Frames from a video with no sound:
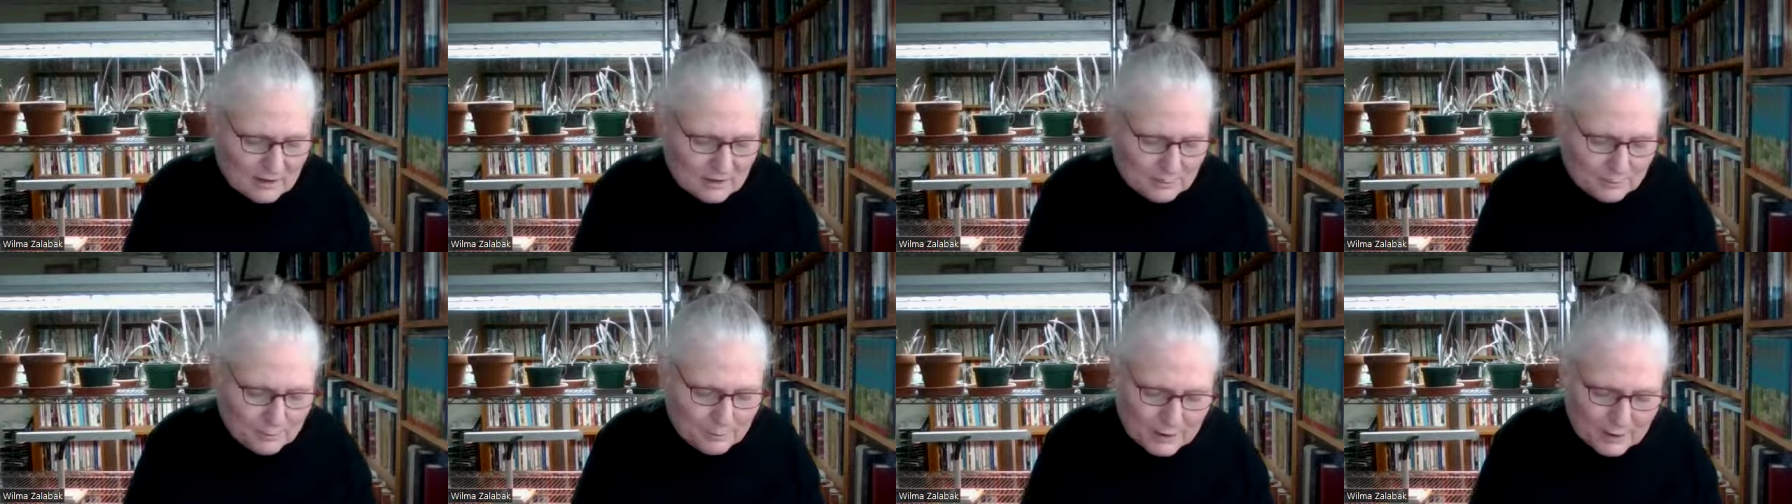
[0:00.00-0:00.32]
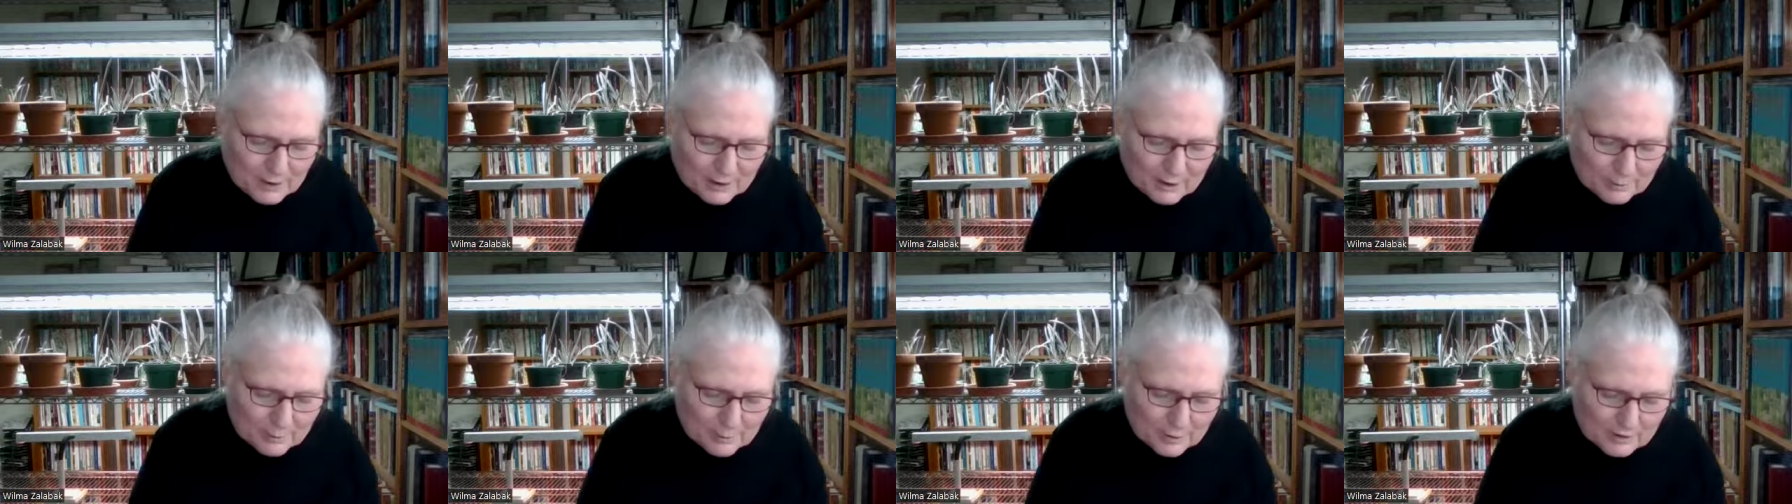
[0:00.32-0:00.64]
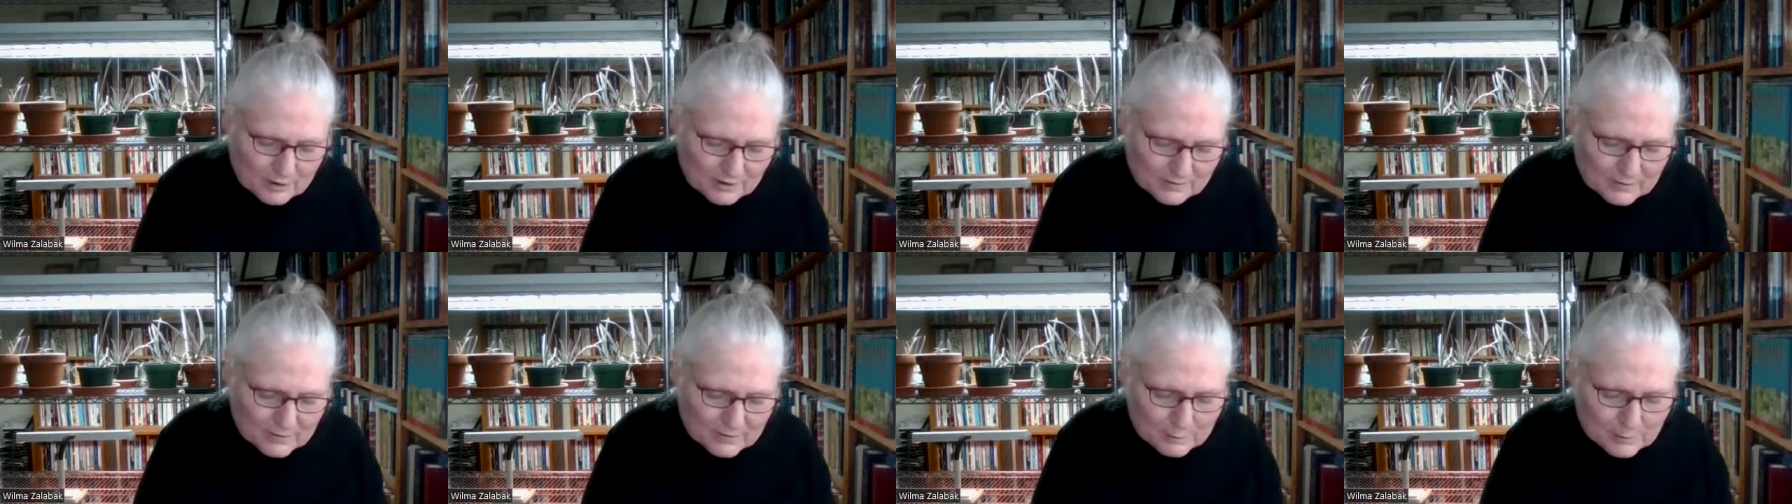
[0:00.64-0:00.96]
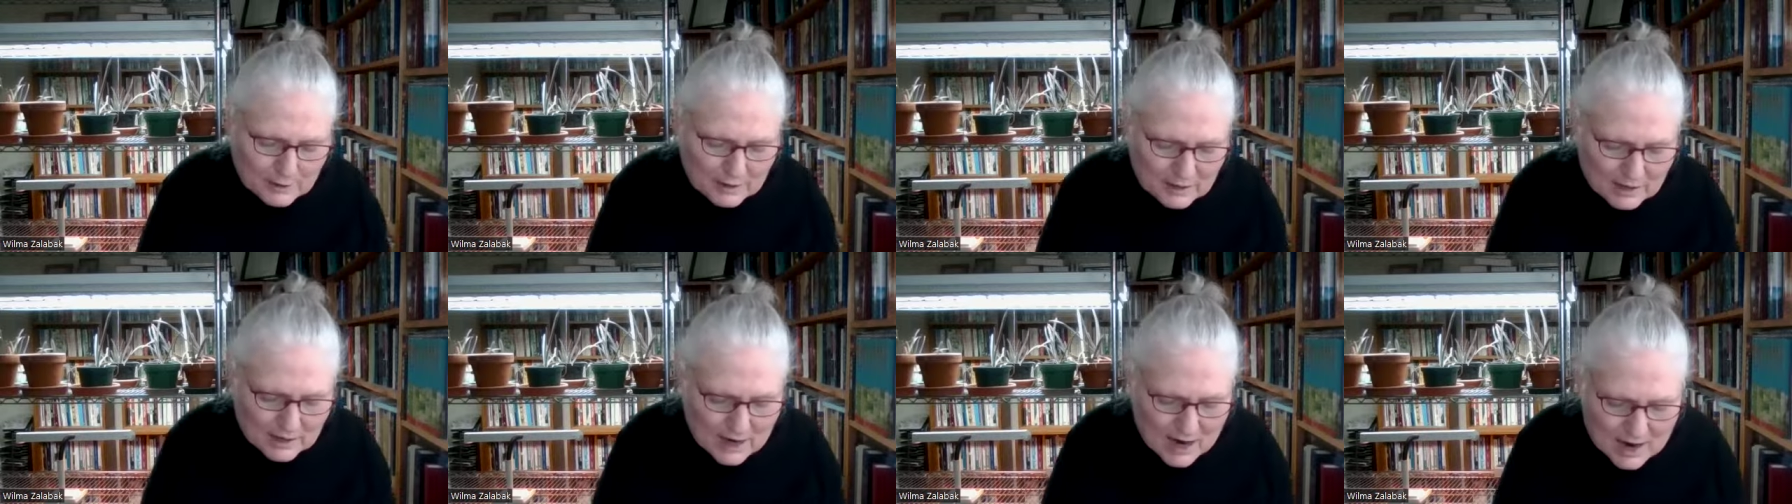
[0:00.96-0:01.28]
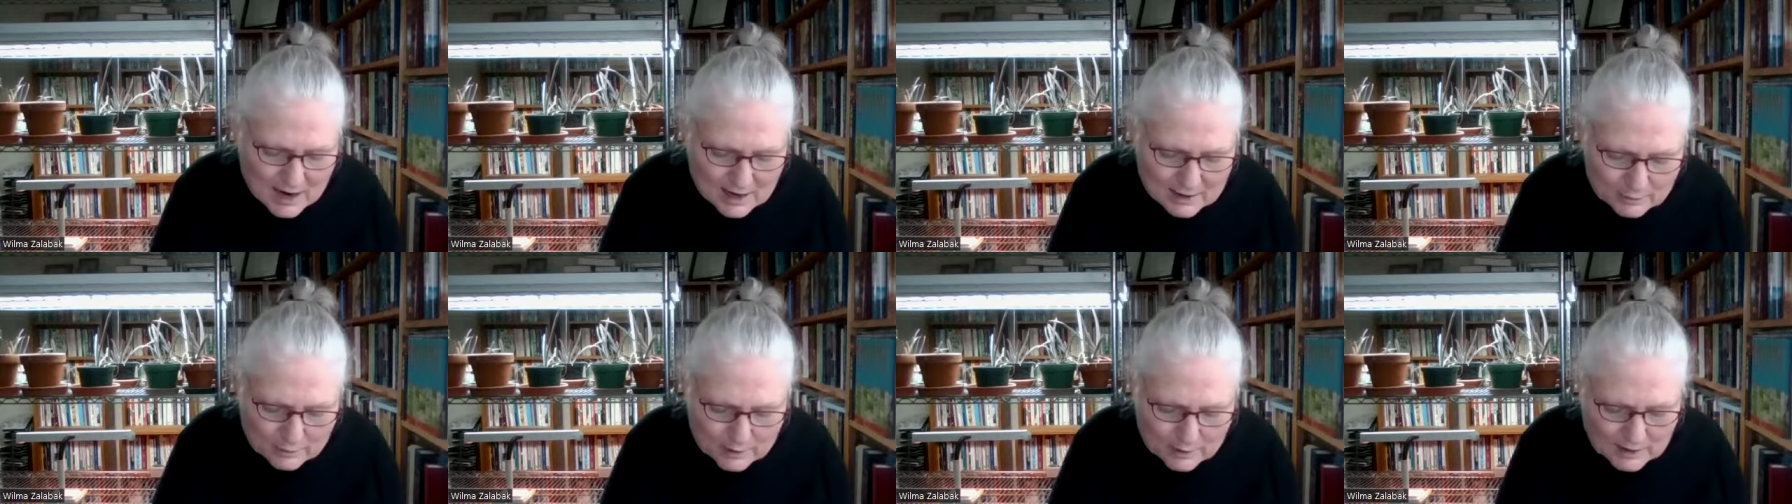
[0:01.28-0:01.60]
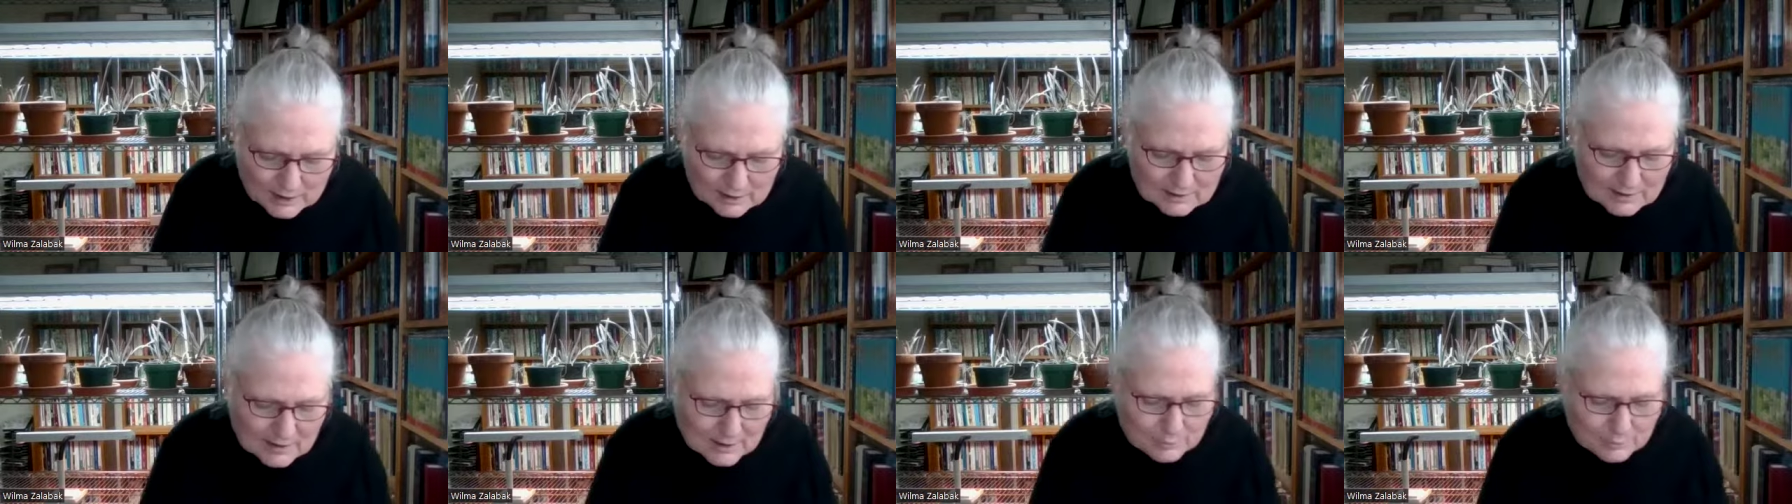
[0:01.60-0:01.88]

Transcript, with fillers: The parable of the man hiring